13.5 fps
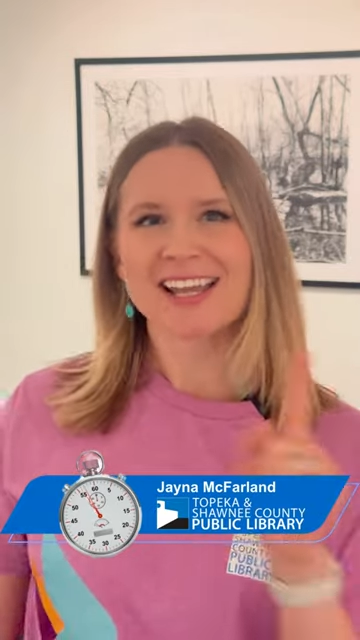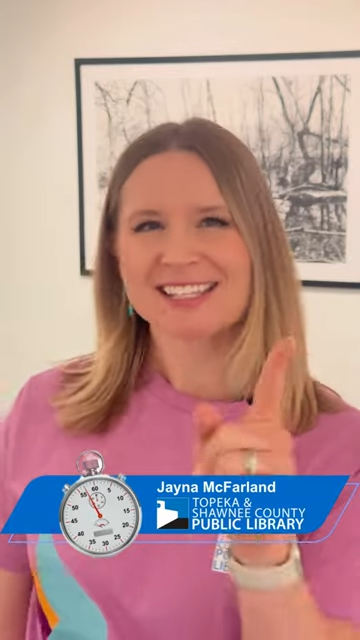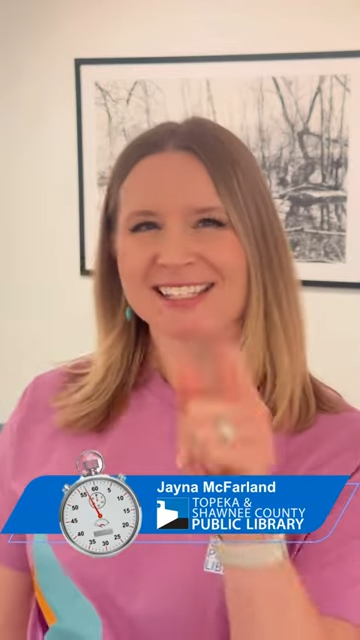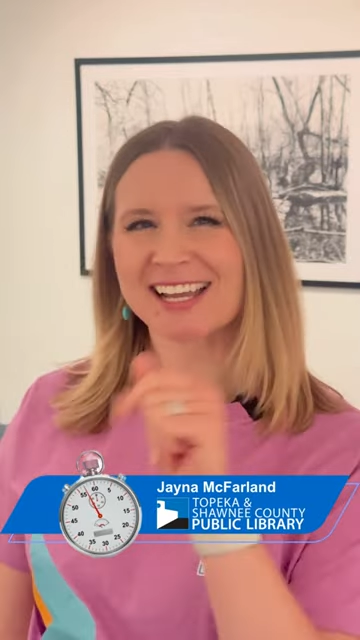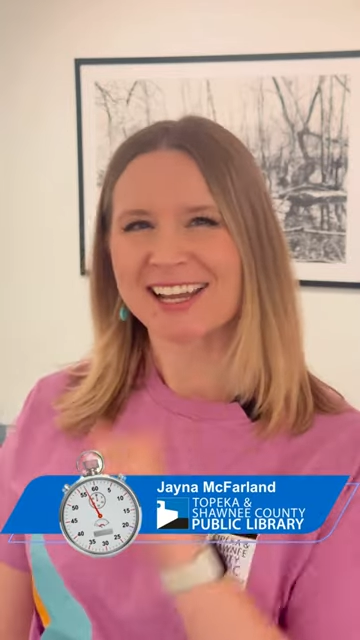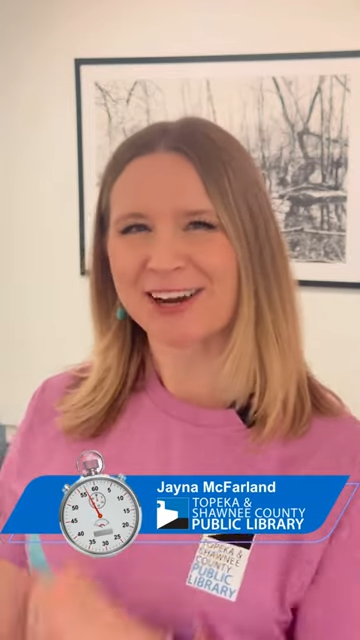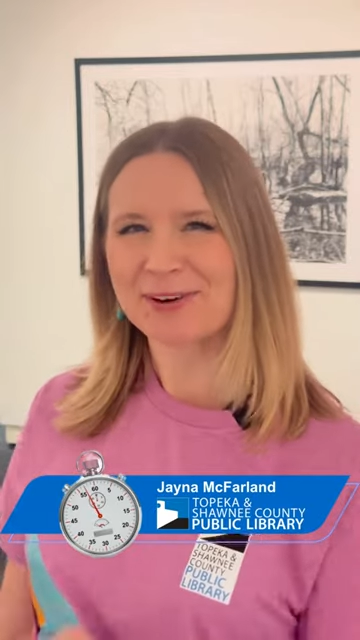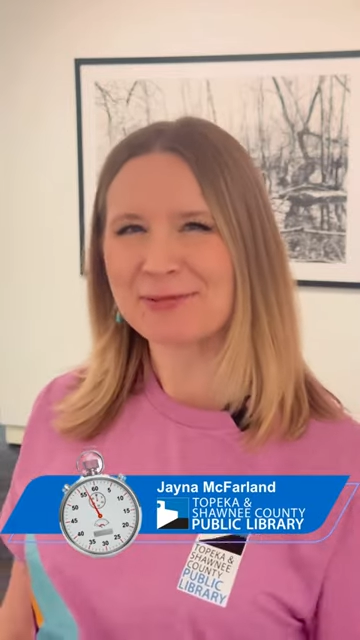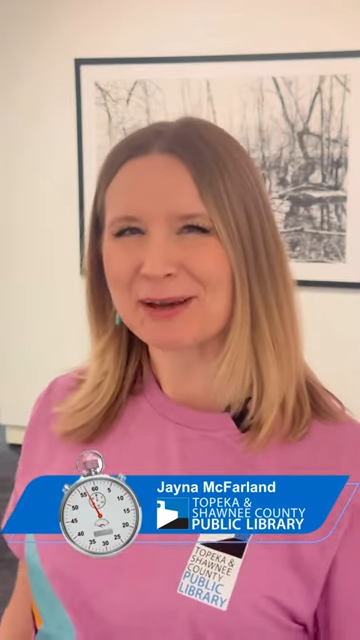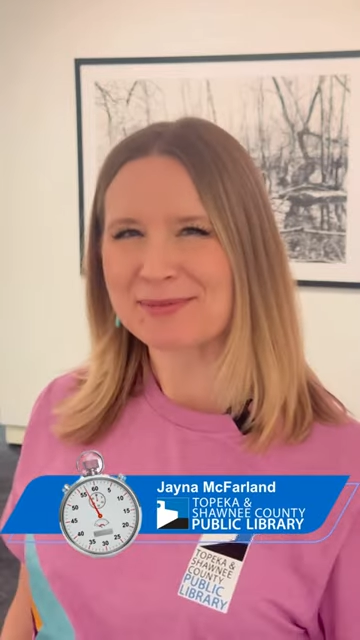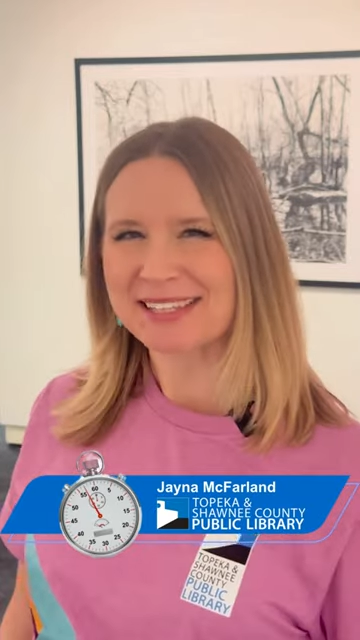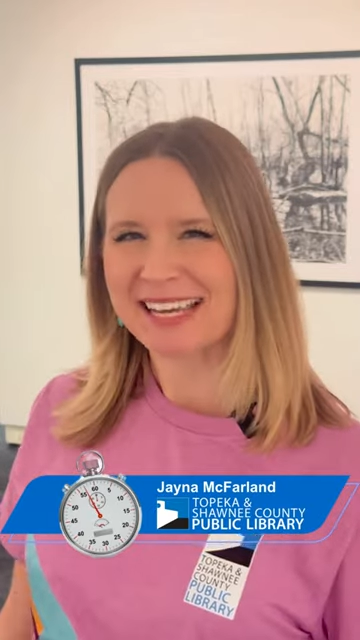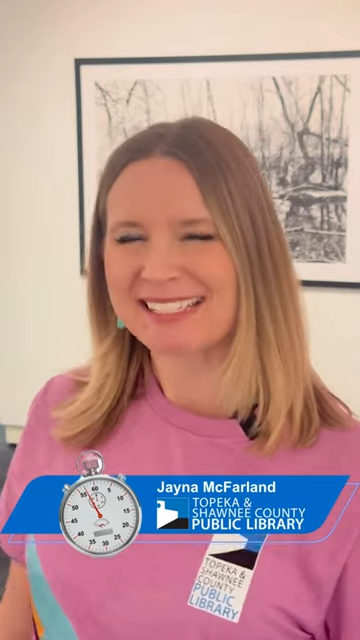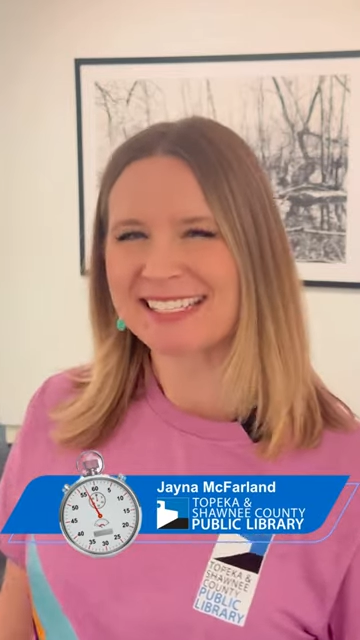Check our
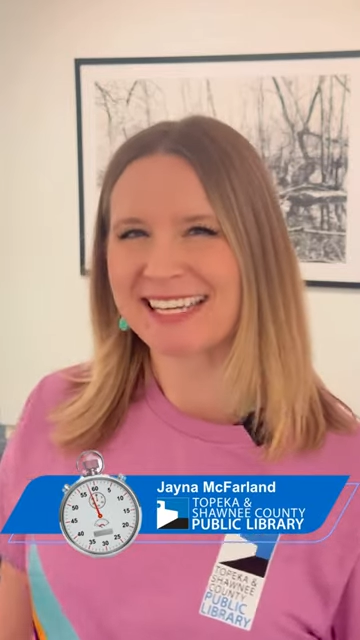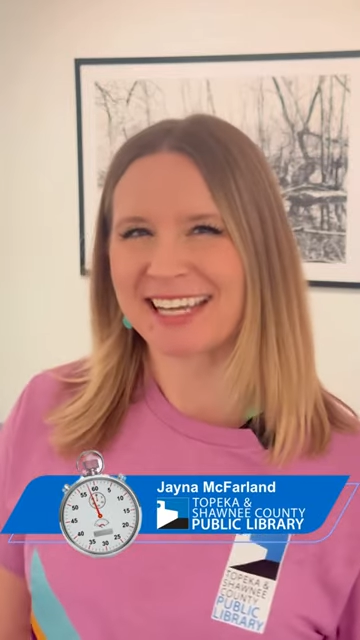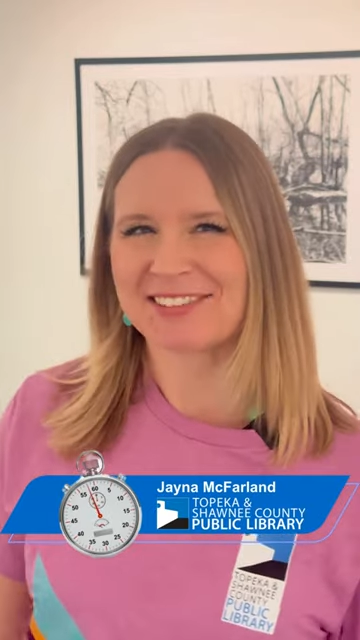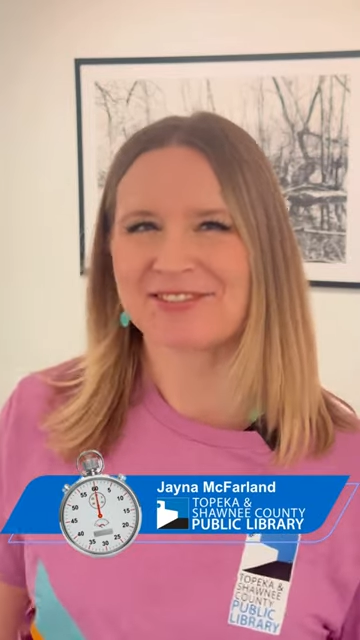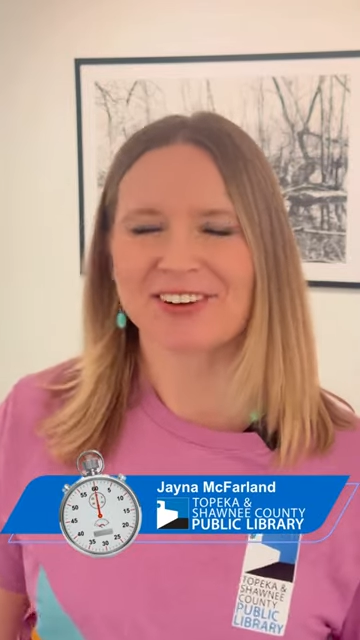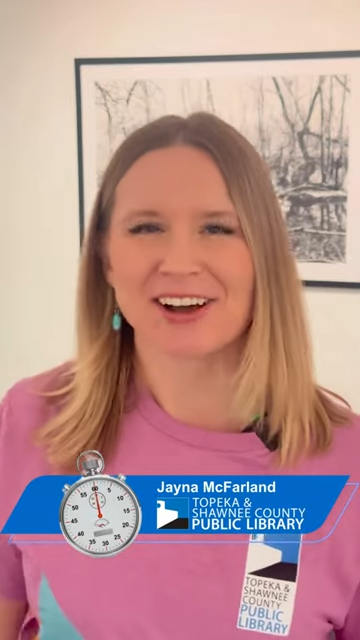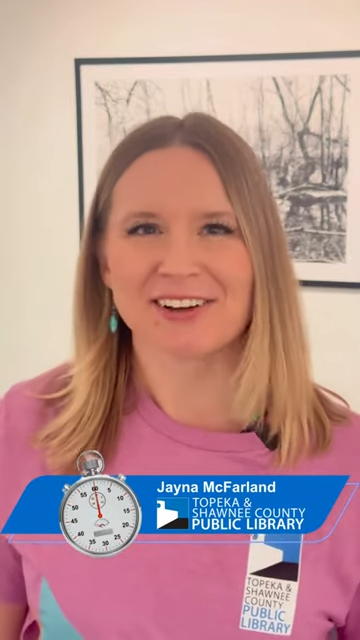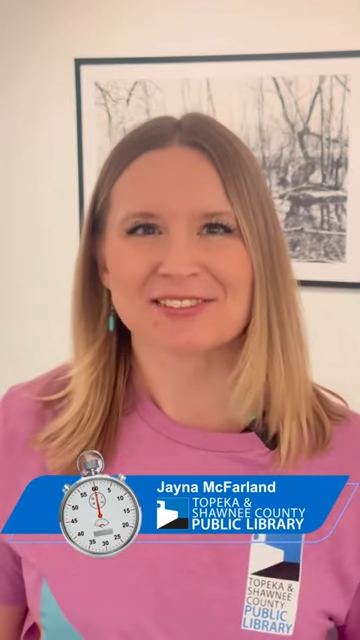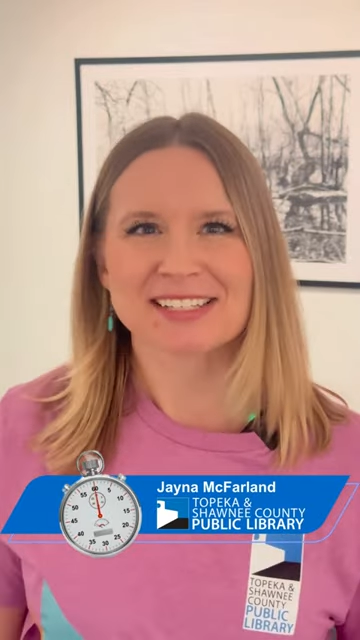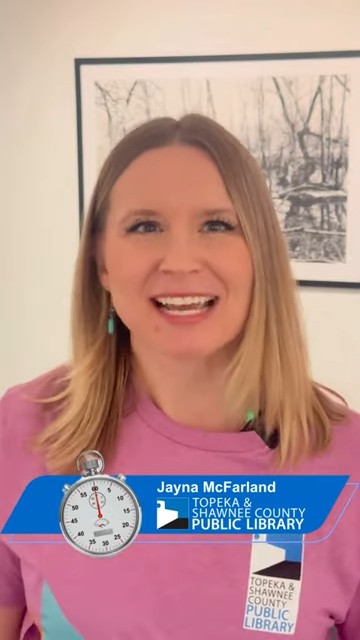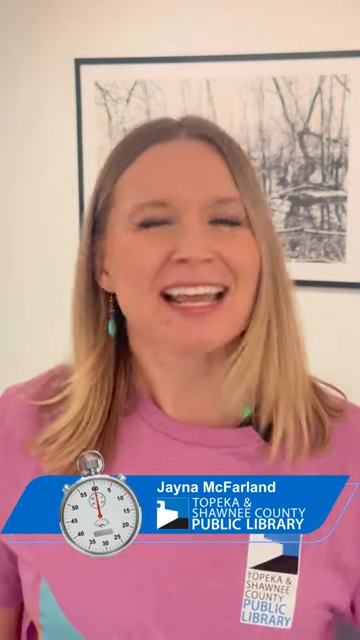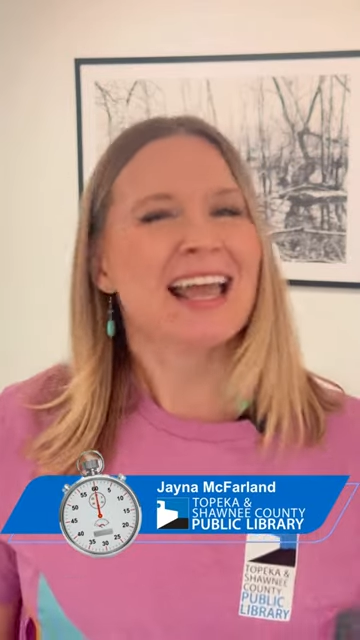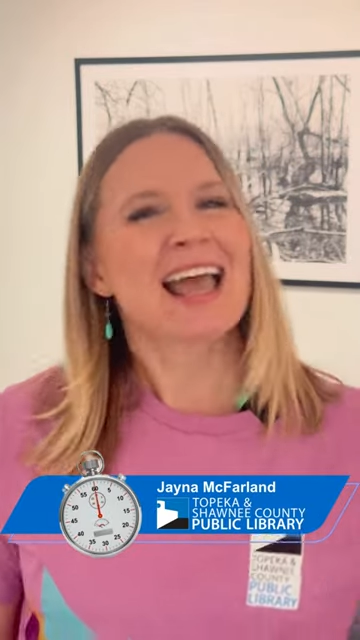website to get involved.